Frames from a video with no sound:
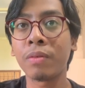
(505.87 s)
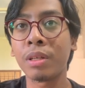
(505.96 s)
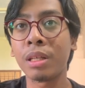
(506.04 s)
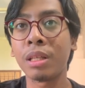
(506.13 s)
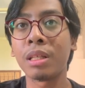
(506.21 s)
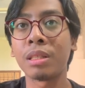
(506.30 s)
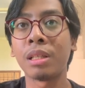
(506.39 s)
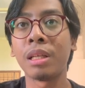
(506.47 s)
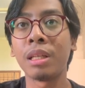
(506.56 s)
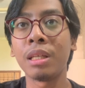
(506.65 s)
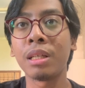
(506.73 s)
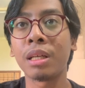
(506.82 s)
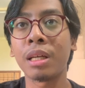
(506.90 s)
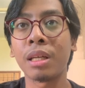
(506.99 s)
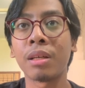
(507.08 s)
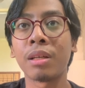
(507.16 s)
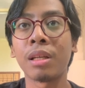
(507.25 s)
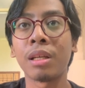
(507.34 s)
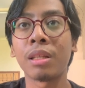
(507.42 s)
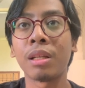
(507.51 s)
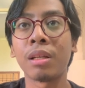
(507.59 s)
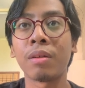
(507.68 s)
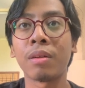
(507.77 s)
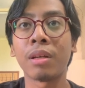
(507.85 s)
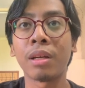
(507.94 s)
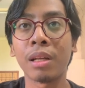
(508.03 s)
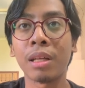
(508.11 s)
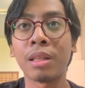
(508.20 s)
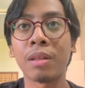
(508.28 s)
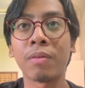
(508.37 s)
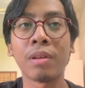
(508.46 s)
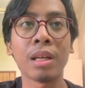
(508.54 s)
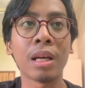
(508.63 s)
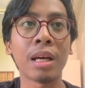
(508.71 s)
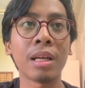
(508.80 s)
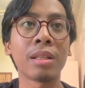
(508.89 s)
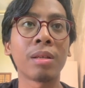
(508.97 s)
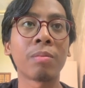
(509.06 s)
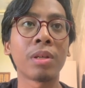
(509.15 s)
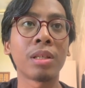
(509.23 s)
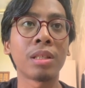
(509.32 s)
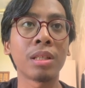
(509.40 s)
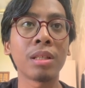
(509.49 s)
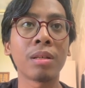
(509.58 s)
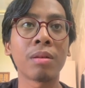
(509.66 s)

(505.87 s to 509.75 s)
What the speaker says: it is linear at relatively high temperature,